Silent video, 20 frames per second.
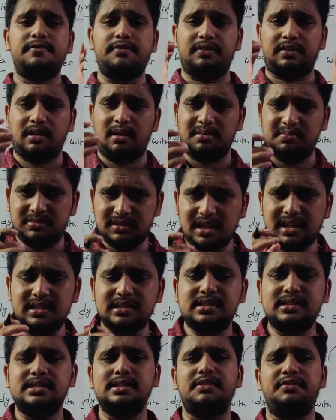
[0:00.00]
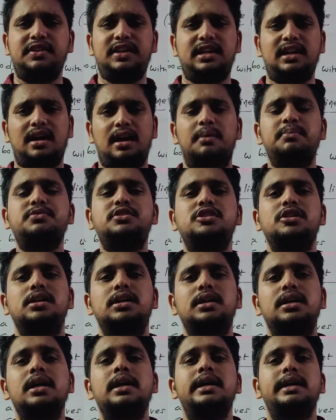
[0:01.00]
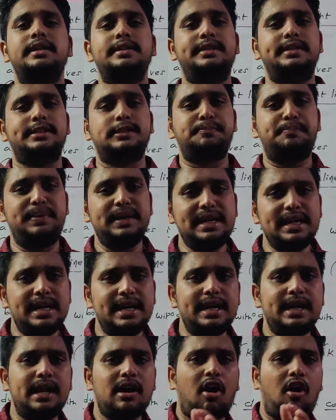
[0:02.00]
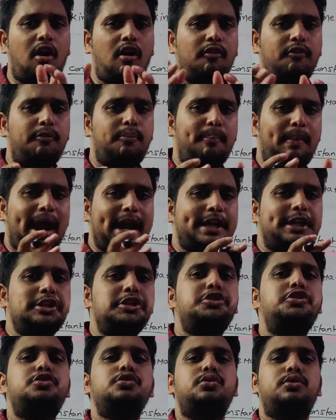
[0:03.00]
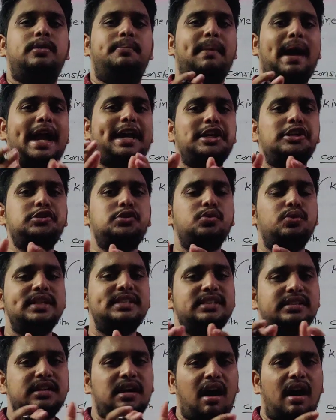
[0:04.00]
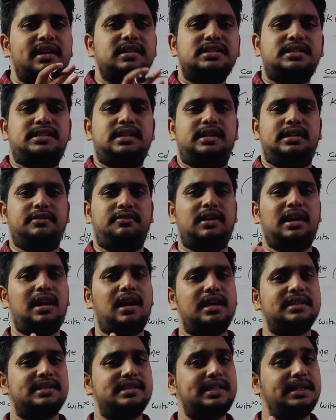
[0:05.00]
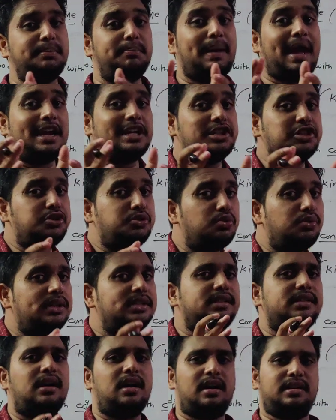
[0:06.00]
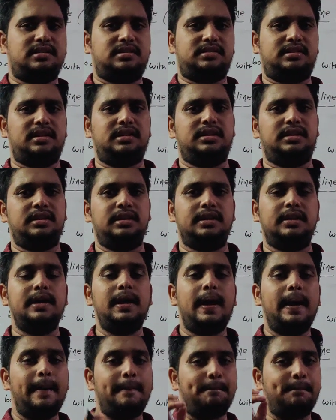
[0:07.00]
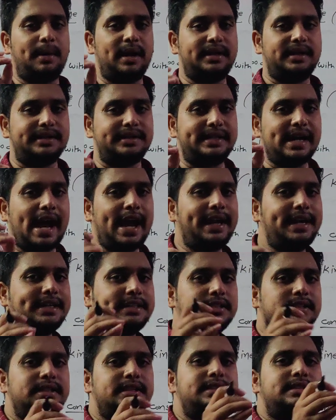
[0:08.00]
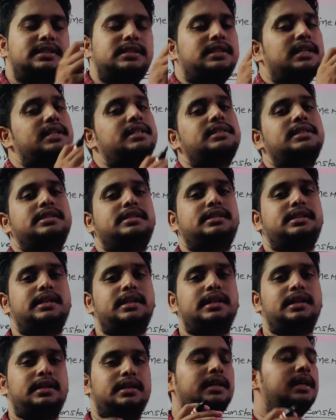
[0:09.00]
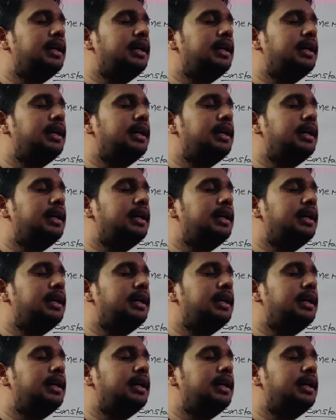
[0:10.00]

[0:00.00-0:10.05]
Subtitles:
From this we observe the speed of magnitude. Magnitude is constant. Velocity magnitude is constant here, but direction is changes here.